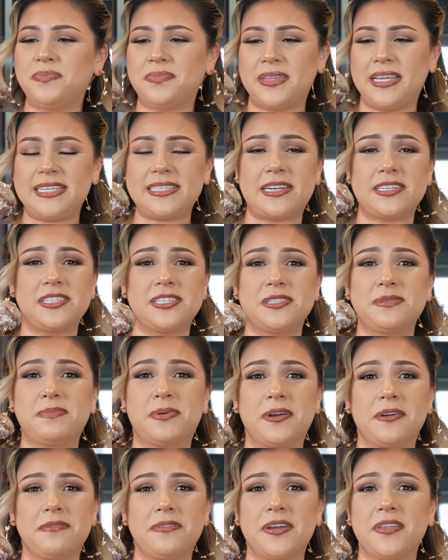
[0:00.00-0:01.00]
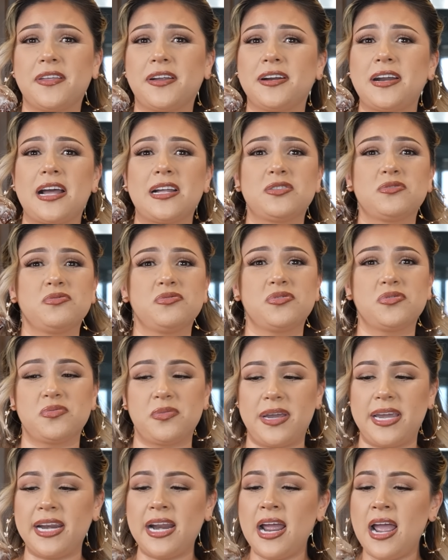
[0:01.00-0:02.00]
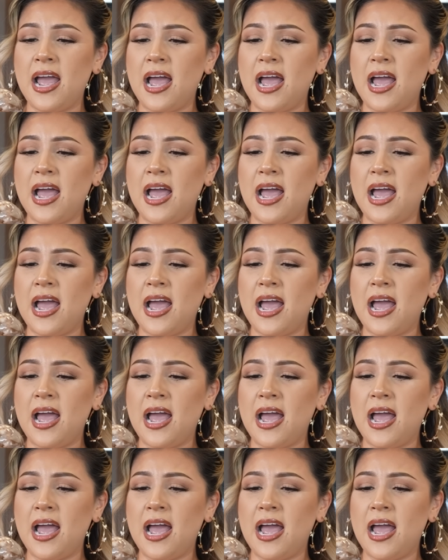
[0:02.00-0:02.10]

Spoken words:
these are just perfect. They're not too sweet.